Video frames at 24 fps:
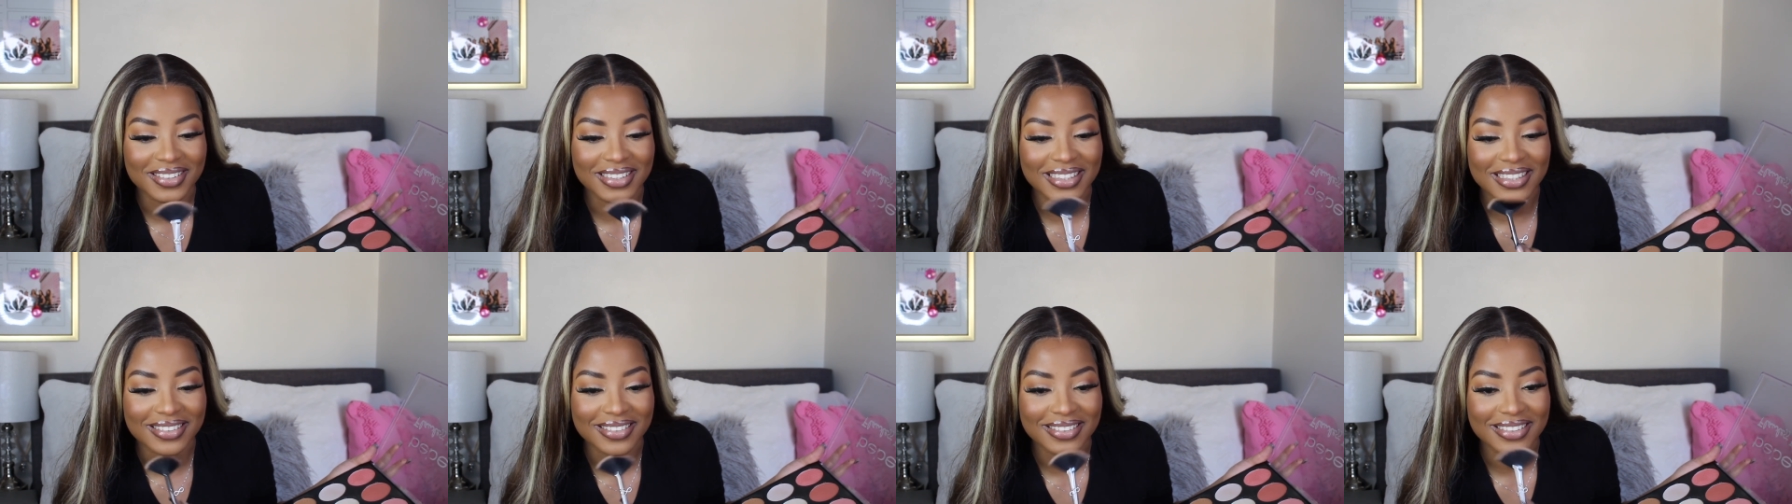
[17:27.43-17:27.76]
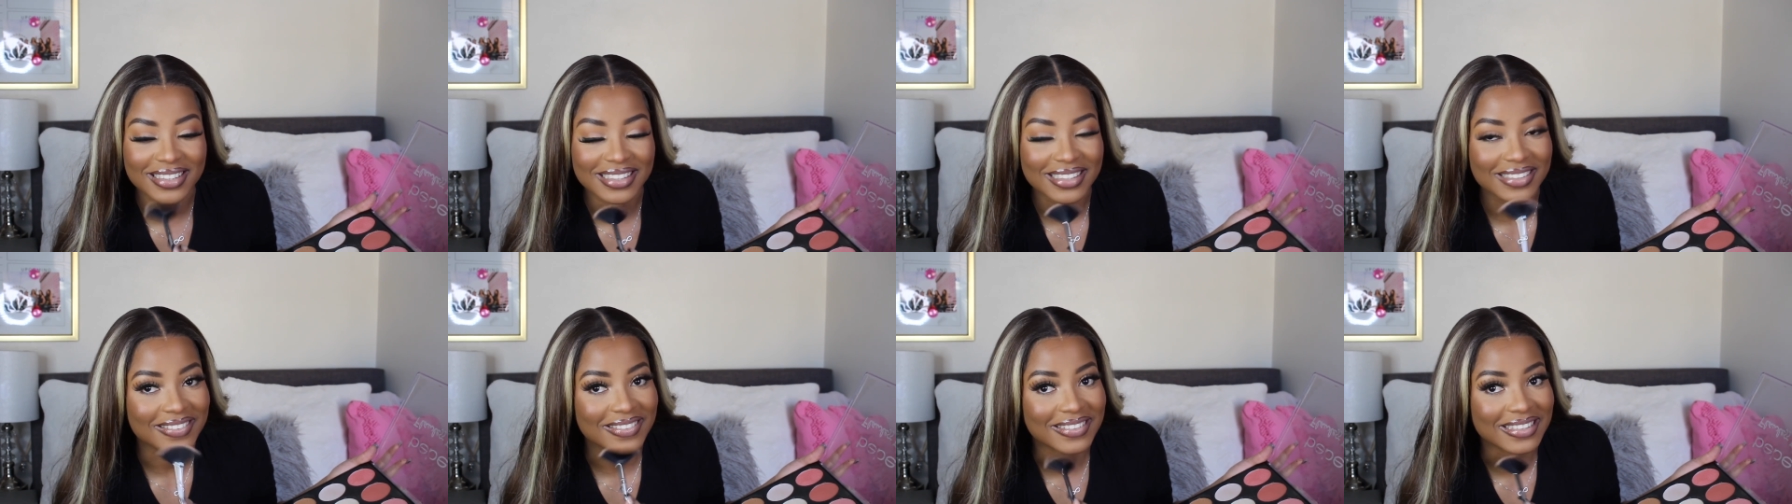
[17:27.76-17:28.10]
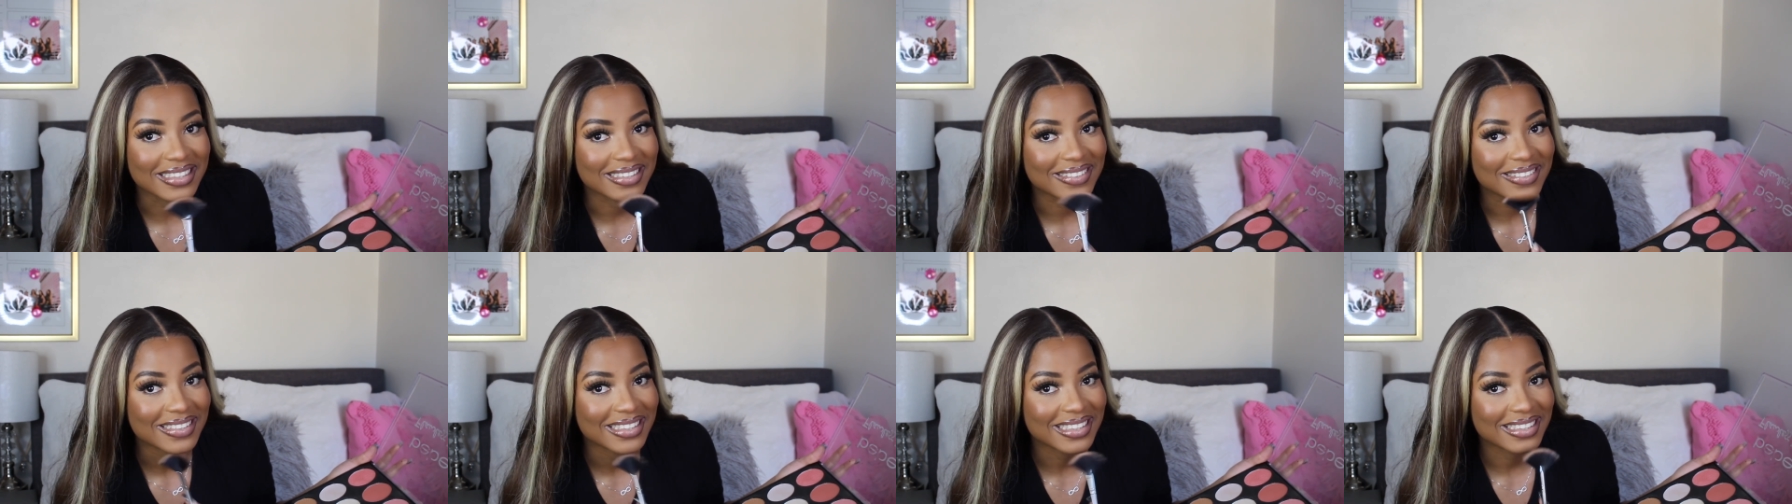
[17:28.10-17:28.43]
really, really,
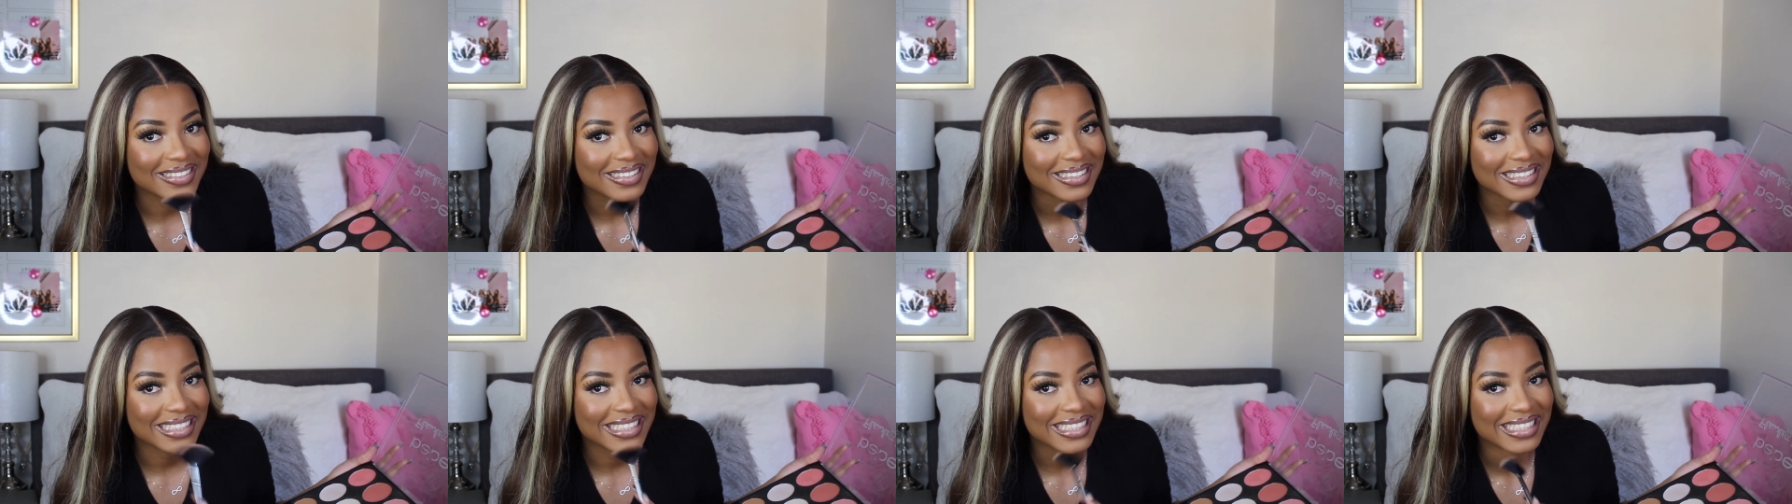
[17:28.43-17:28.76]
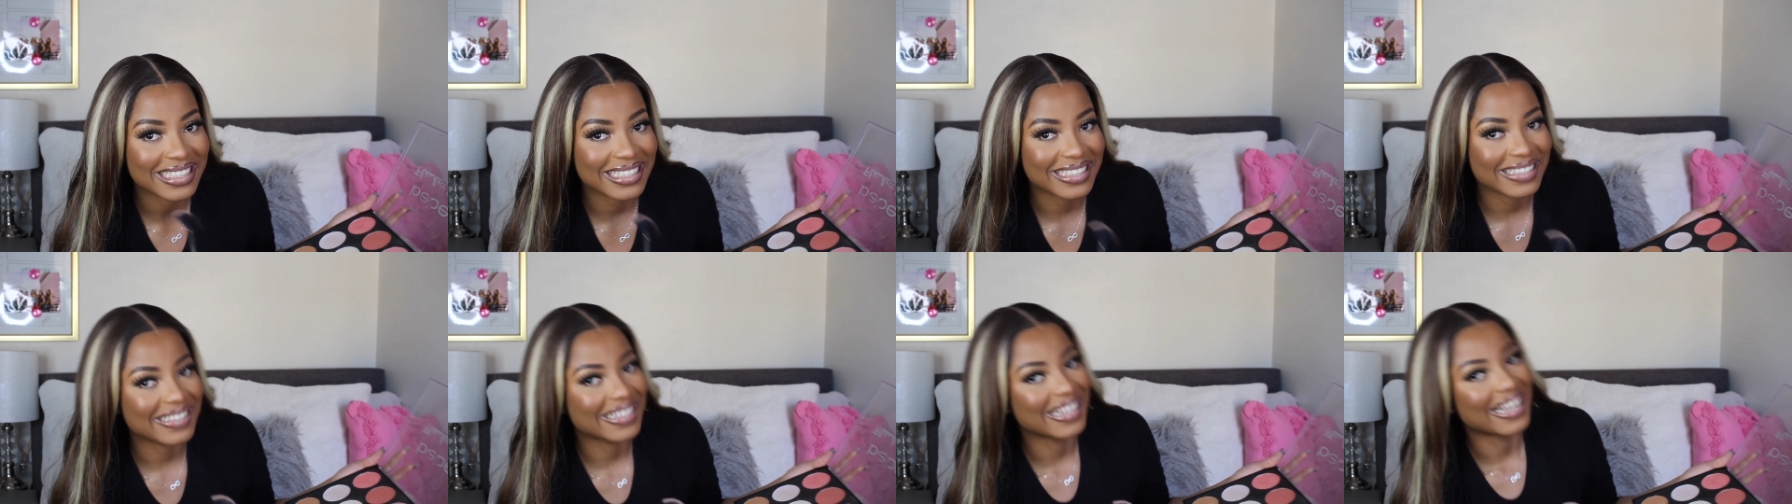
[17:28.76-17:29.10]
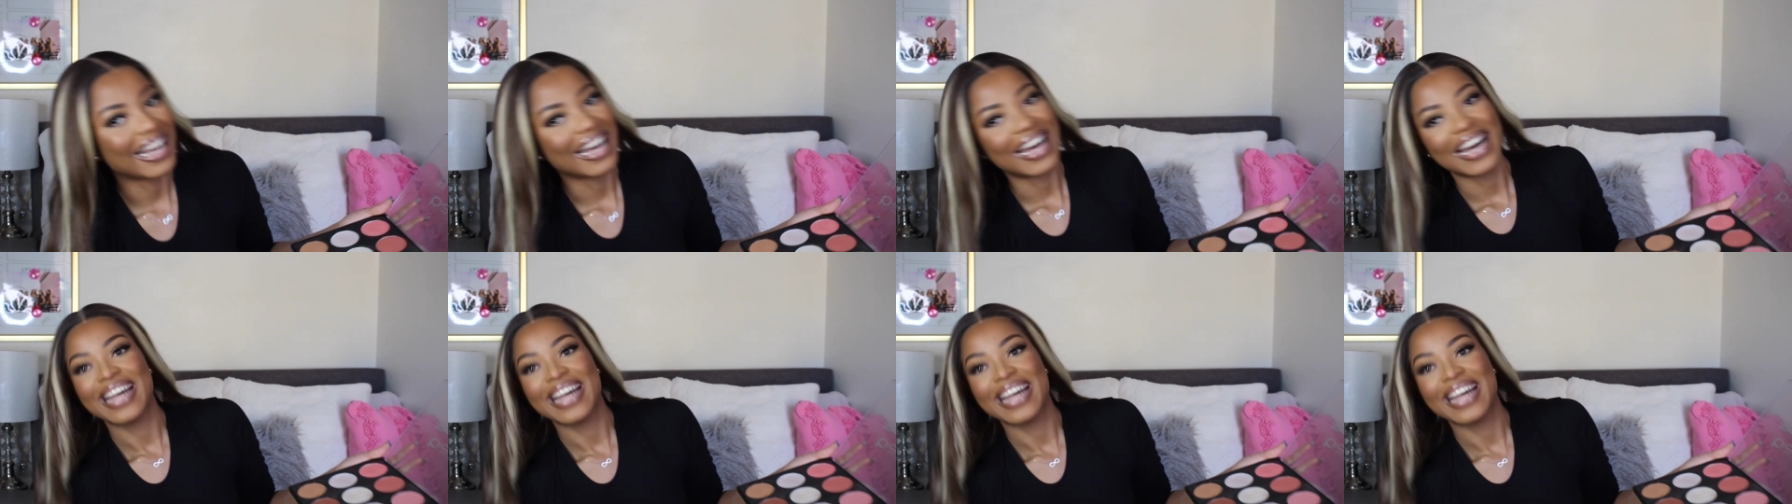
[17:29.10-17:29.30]
really, really, really cute.